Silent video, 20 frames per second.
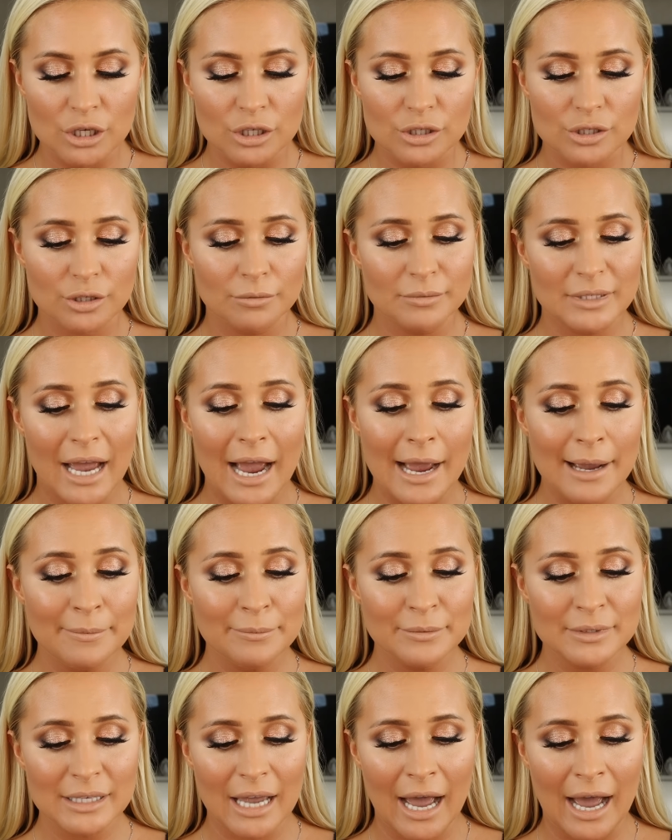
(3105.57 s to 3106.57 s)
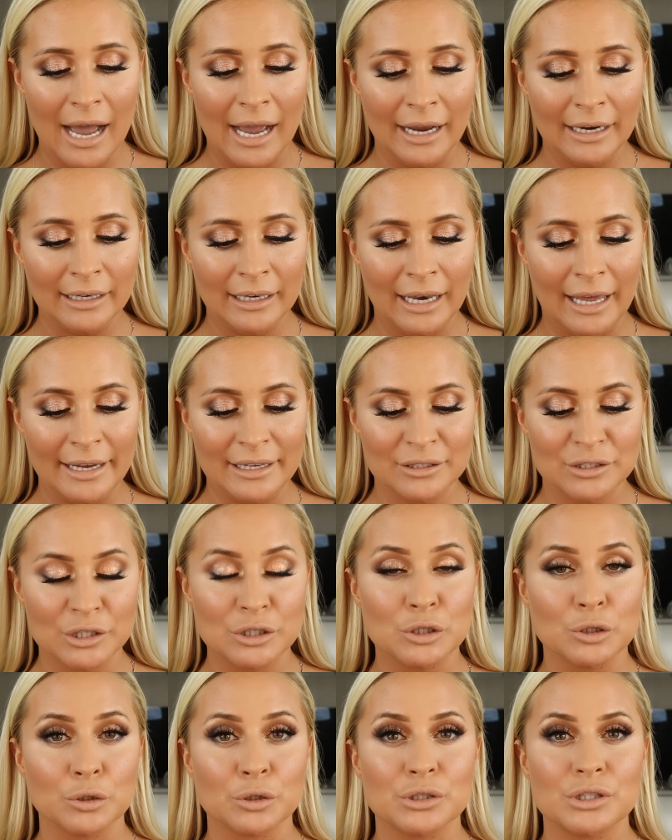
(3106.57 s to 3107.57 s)
Sometimes I like to
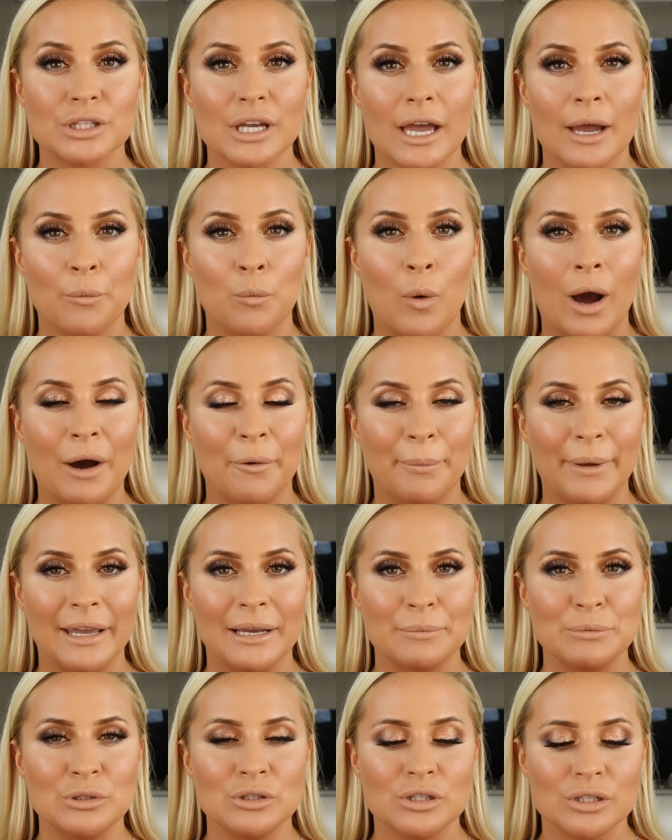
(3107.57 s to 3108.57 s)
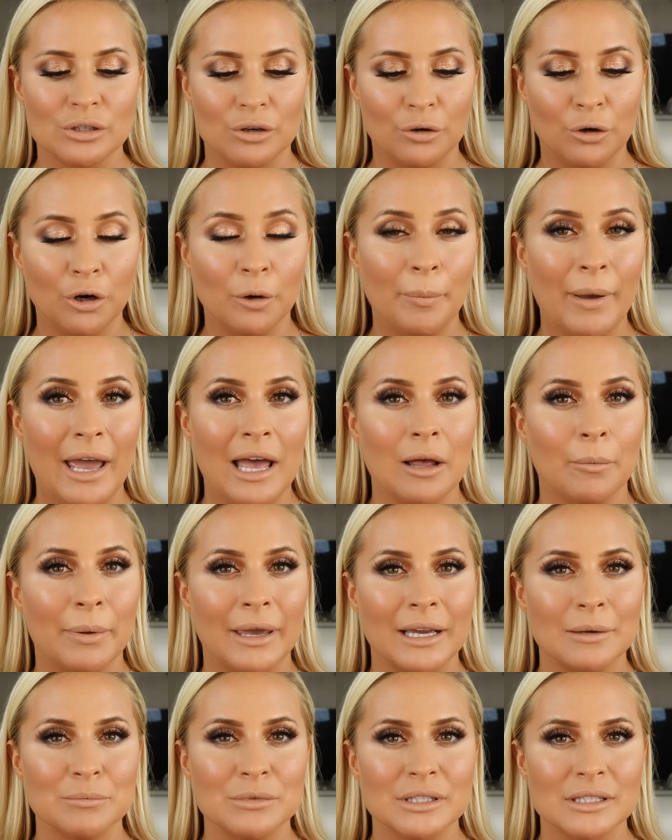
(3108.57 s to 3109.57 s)
dust Wow Pigment or Pale
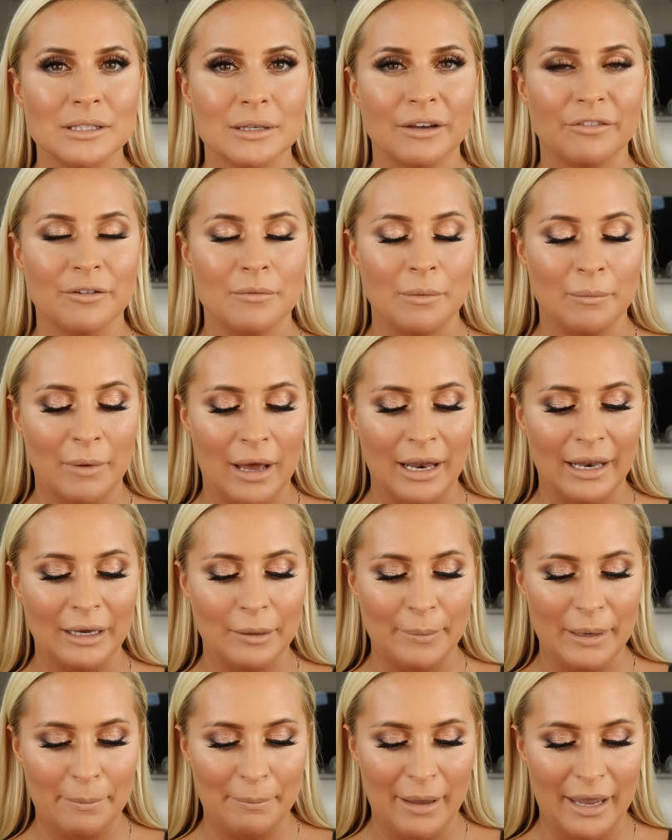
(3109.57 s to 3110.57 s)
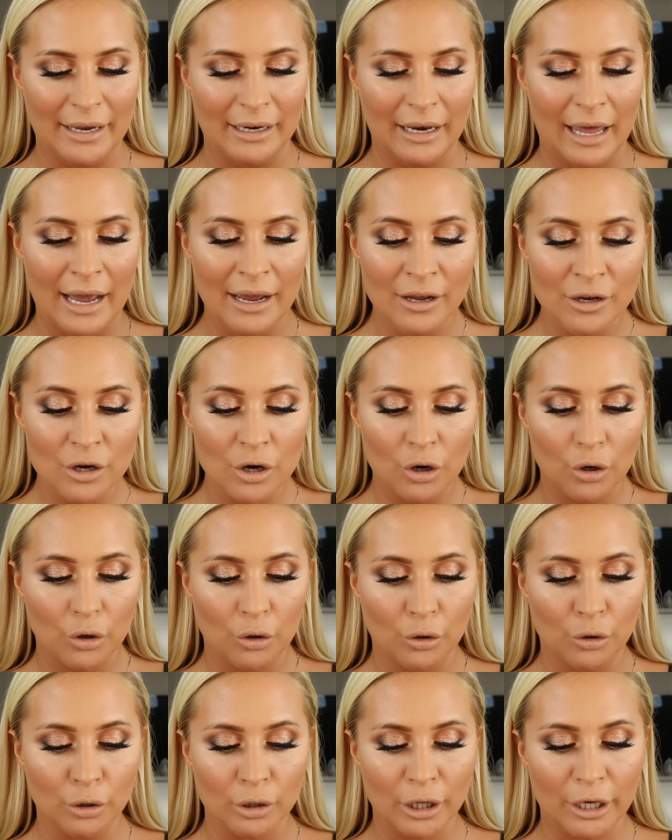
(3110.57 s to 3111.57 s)
Pigment if I'm a little bit paler
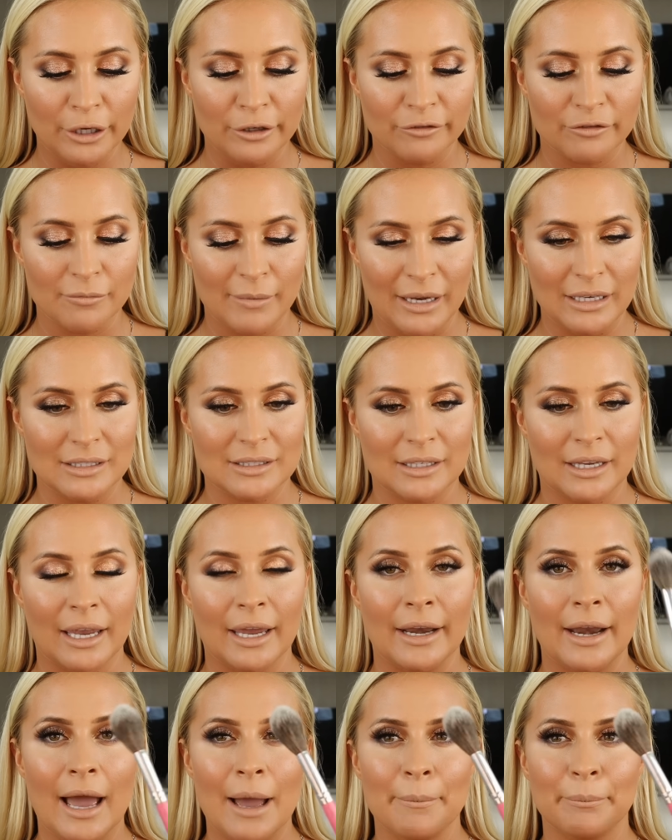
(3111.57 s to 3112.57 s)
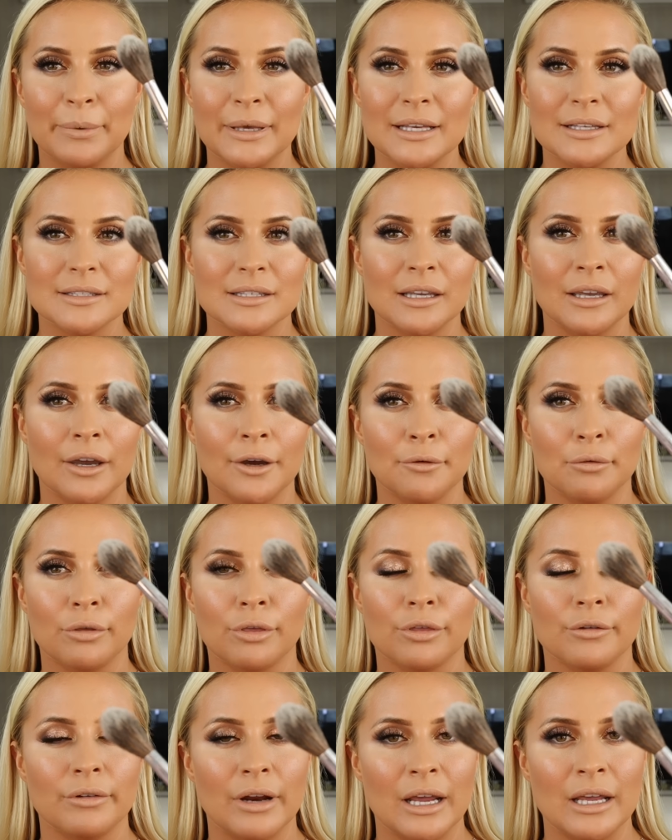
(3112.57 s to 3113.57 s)
all over my skin, and
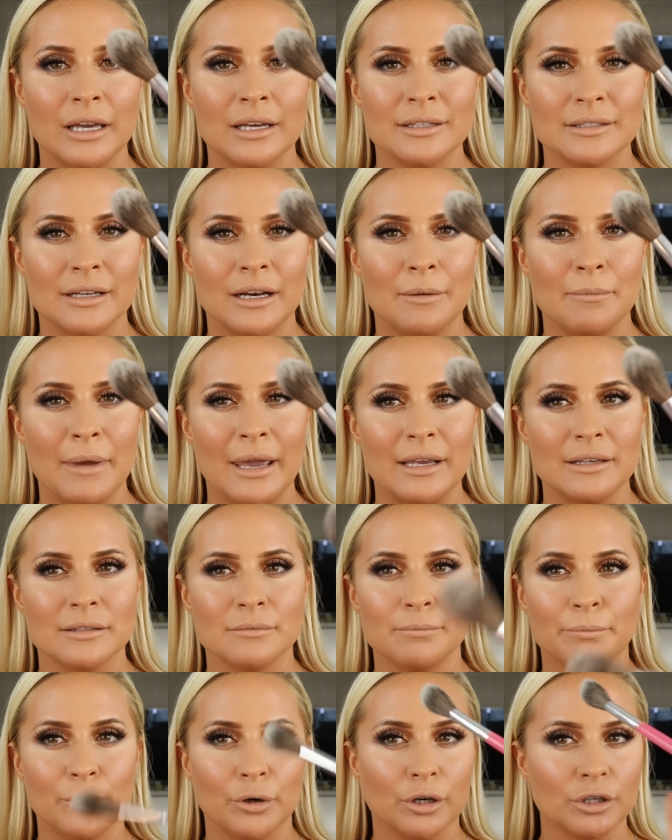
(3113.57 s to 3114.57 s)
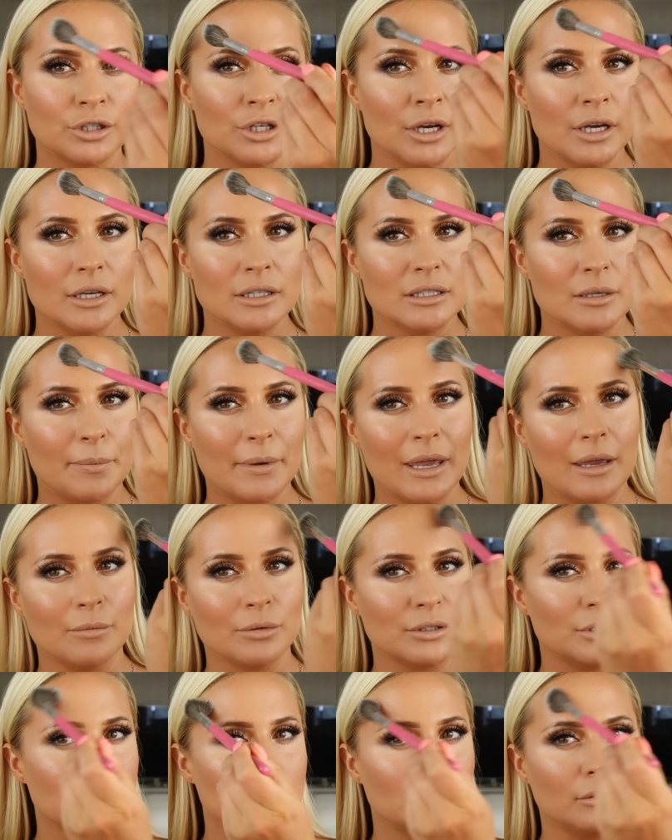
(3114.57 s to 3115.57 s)
PC03 is an amazing brush to be
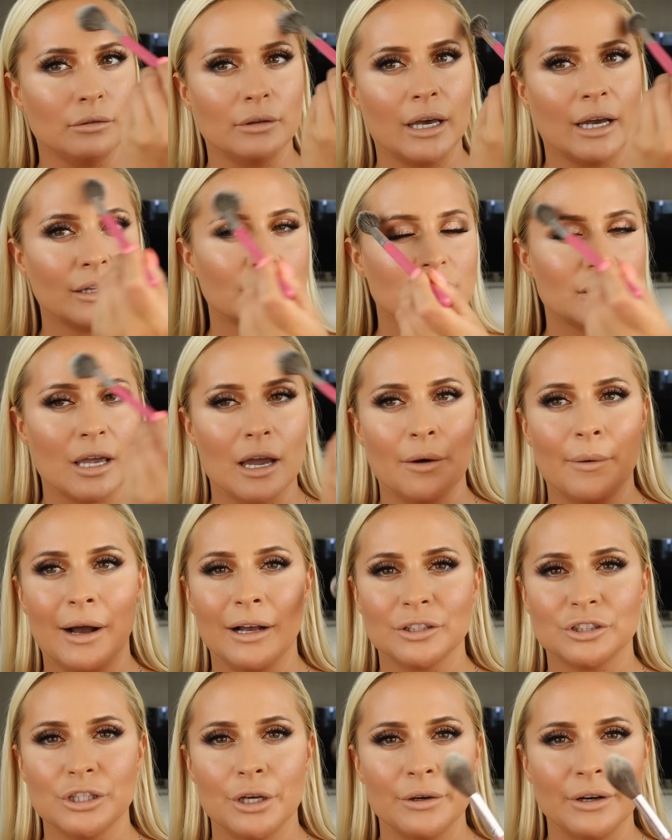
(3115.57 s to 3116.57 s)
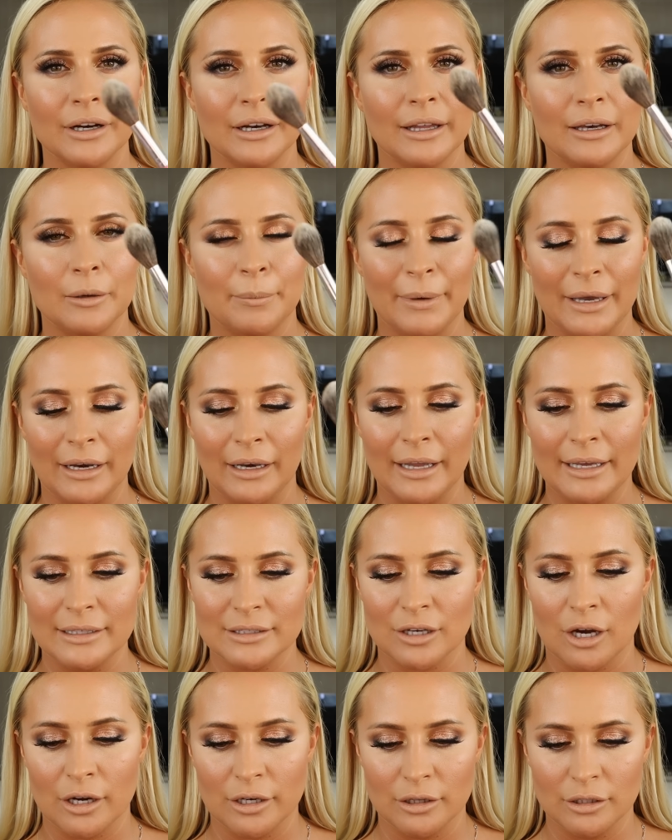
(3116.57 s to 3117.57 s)
able to do that, so I'll show you a little bit
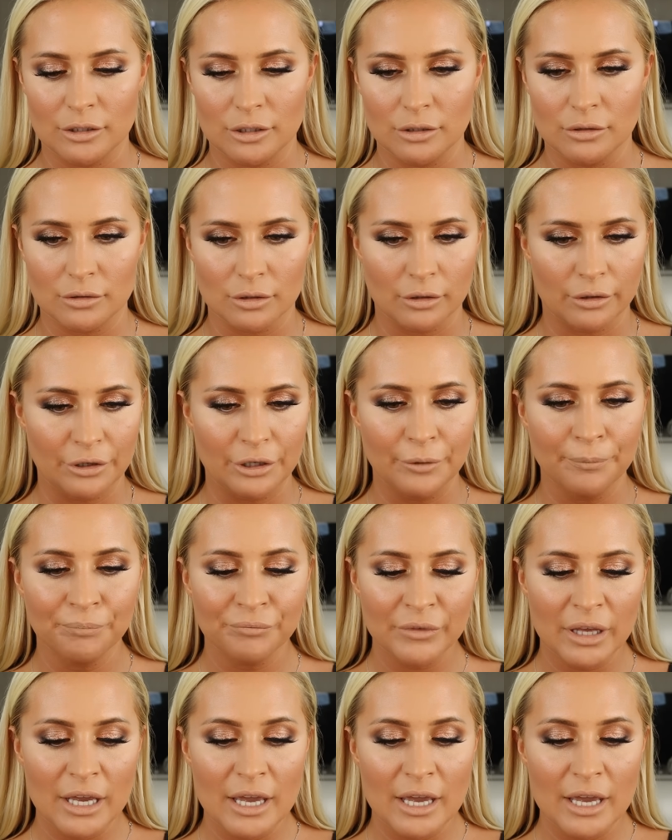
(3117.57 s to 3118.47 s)
later on in the tutorial.